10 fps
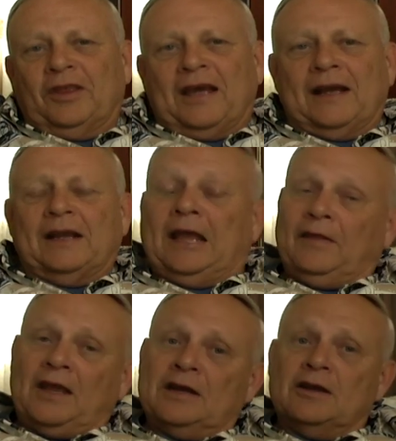that
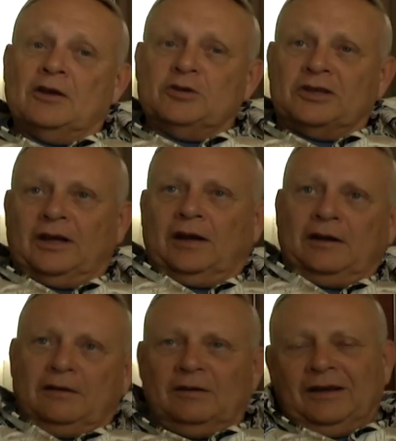and they
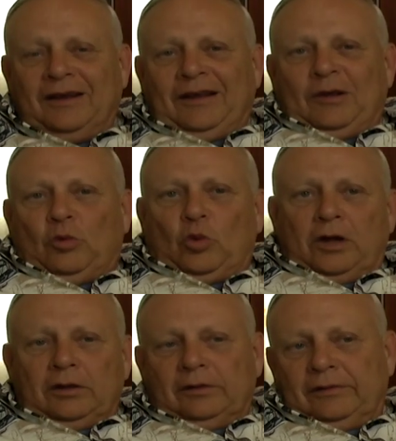negotiated
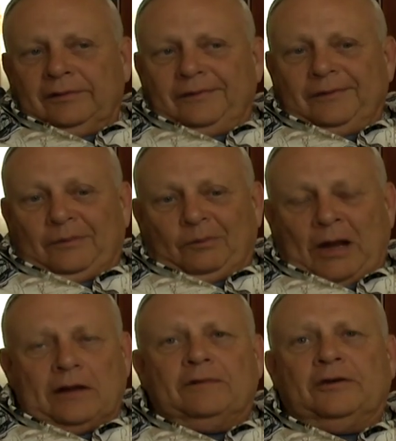with
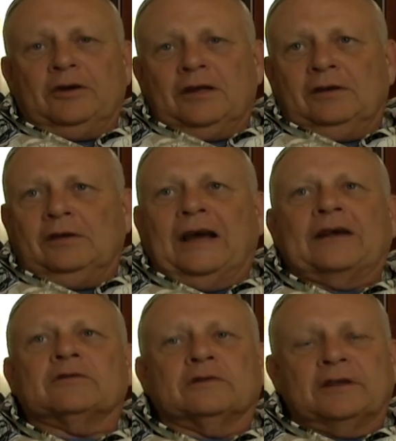Palo Verde to
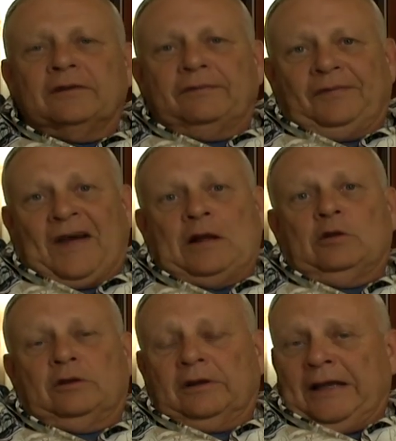actually
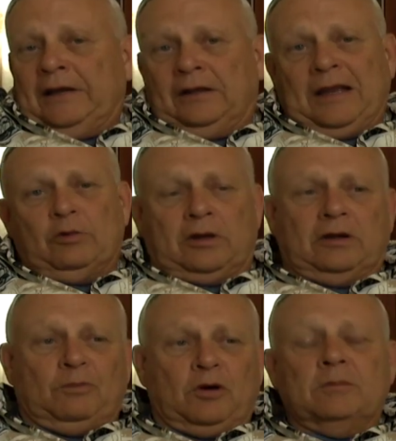fallow land, and they were
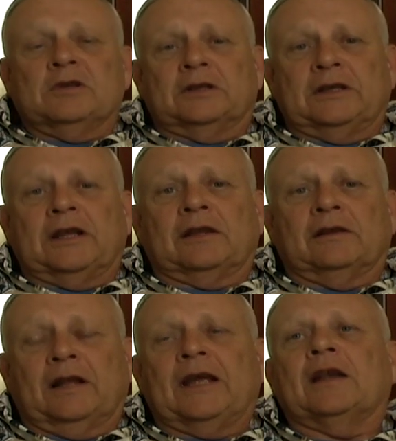going to permanently take the
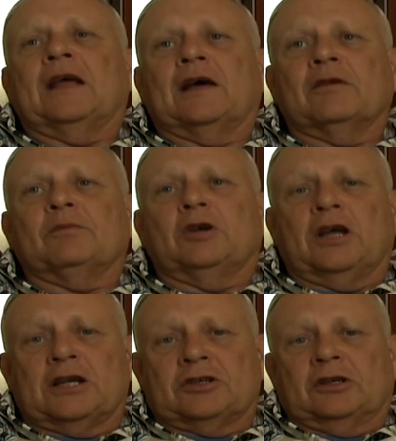land out of
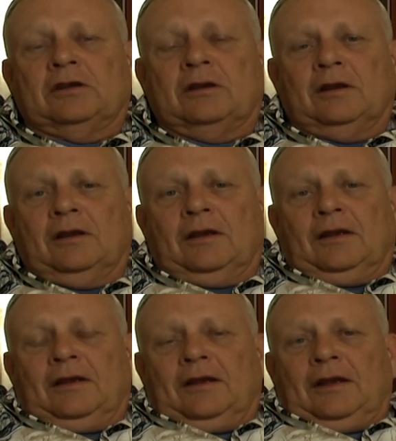production
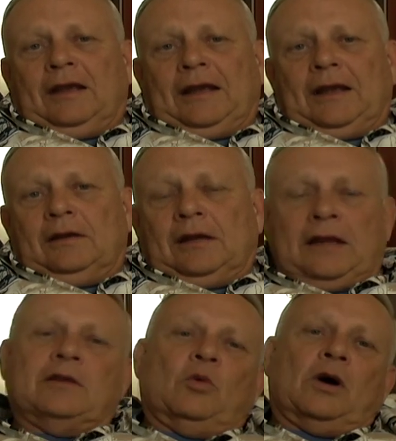and
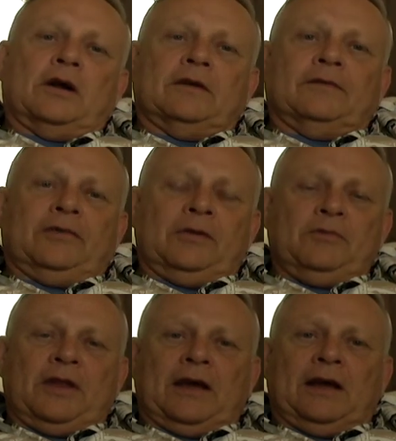take the water
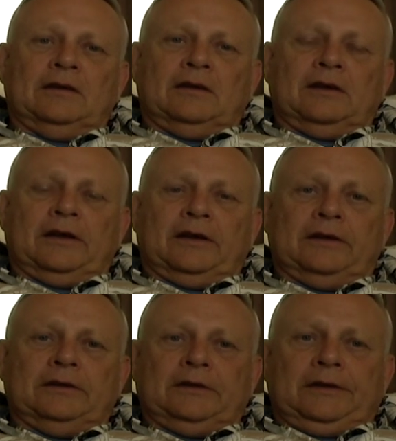from that uh,
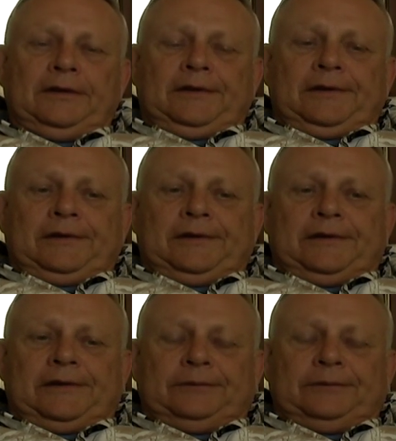uh,